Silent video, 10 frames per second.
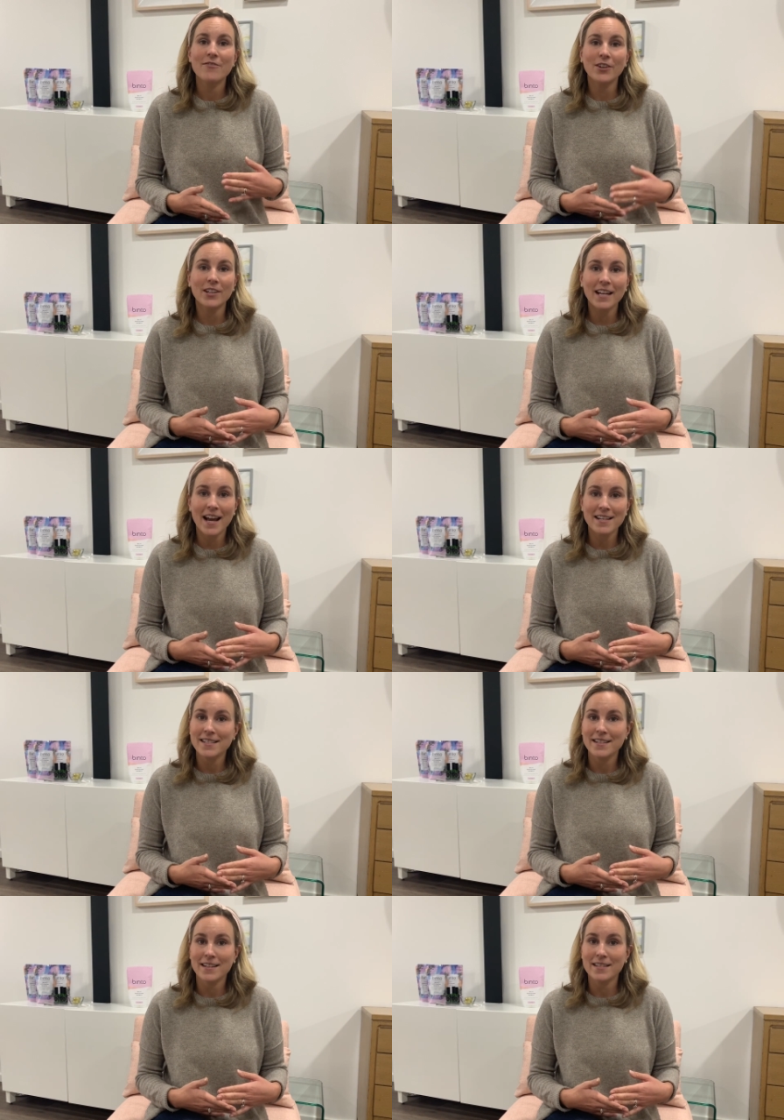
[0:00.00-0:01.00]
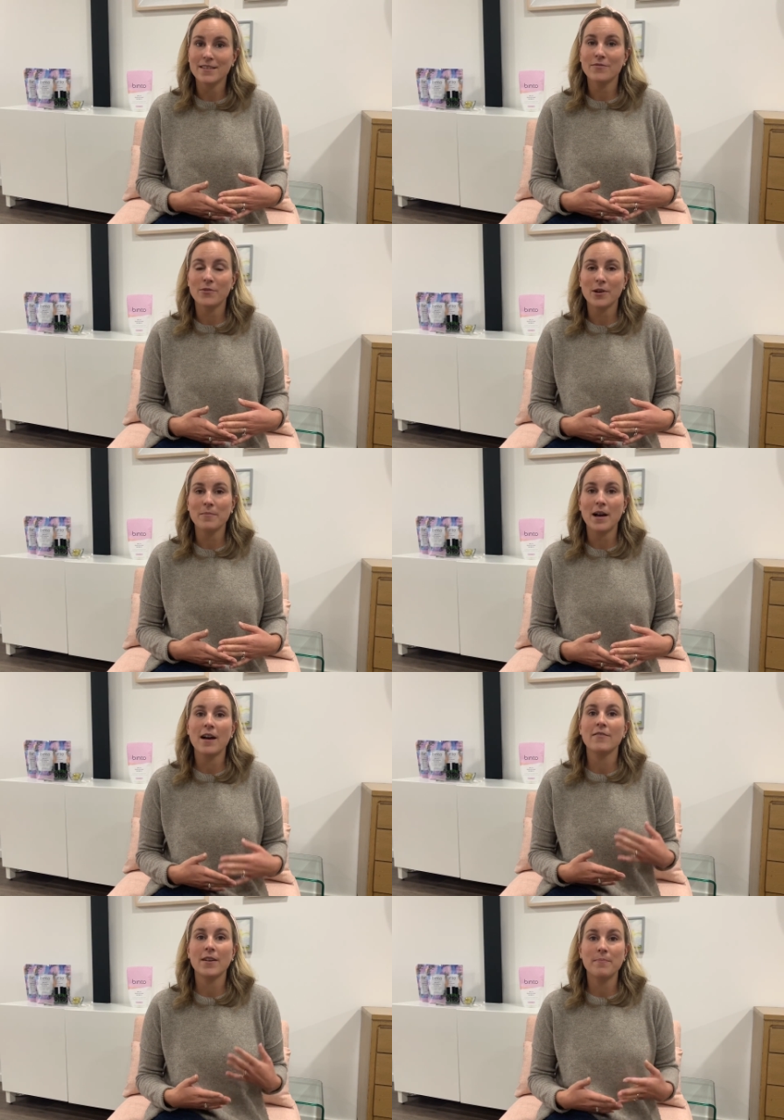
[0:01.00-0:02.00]
Folic acid is a form
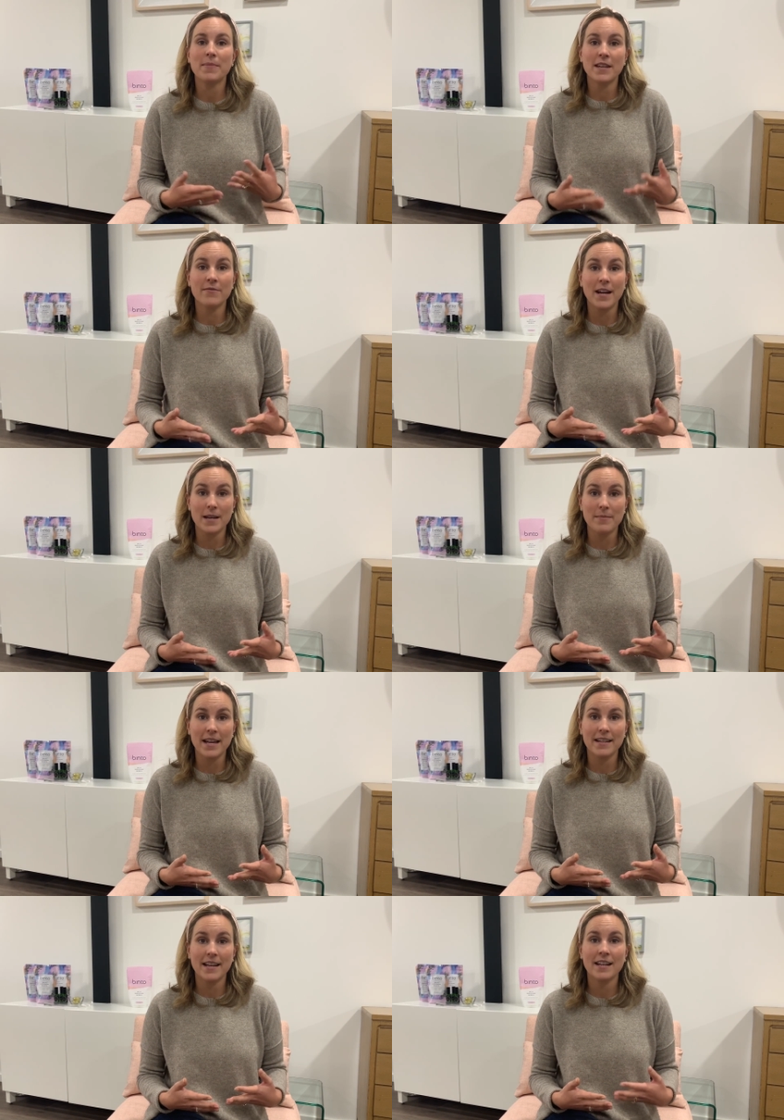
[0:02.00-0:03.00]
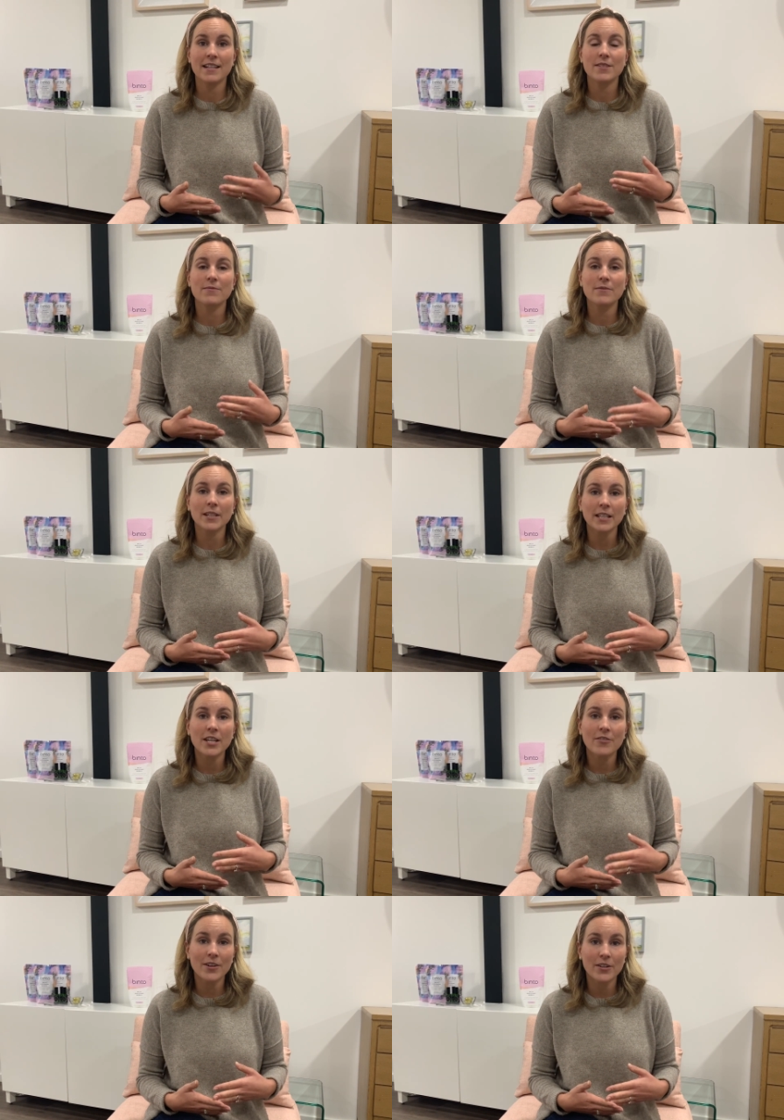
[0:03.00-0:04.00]
of a B vitamin, and it's
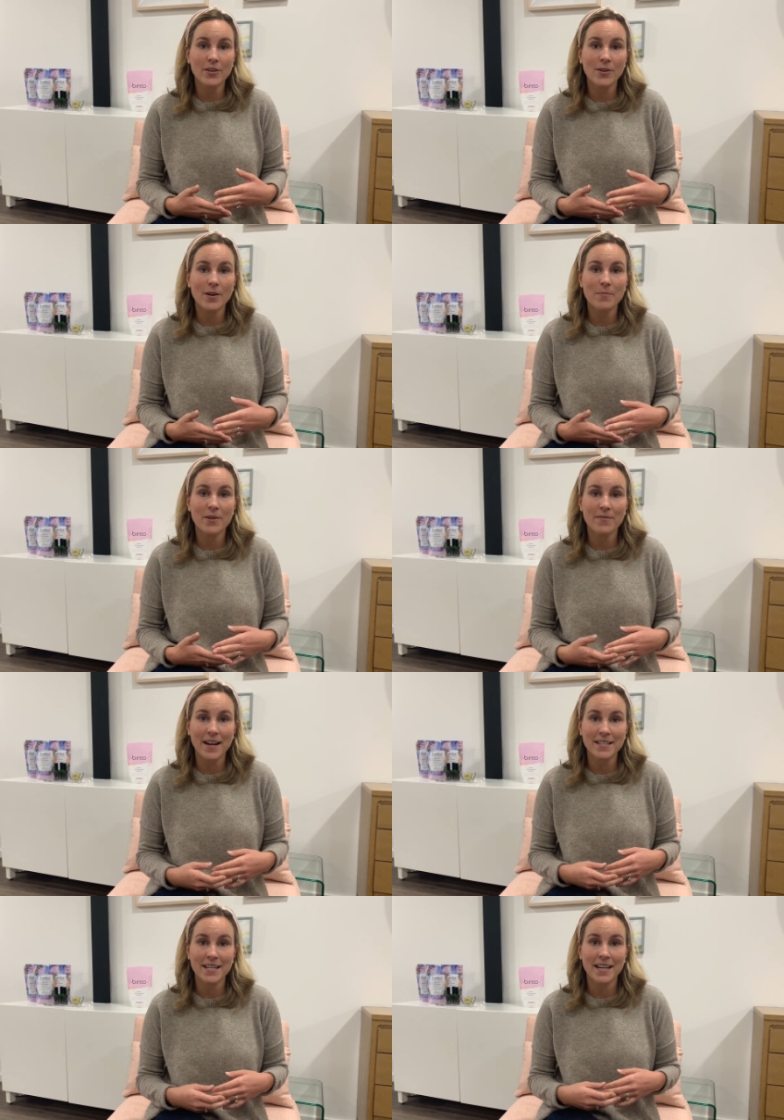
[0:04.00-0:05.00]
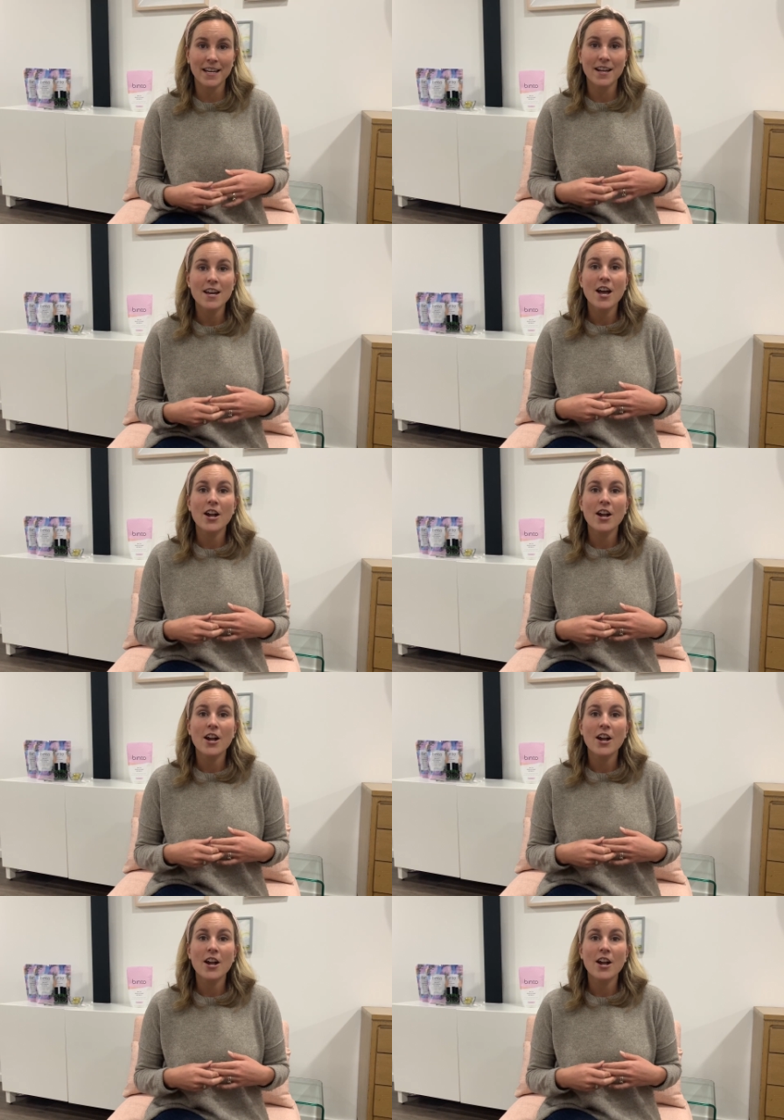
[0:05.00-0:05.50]
really critical in preventing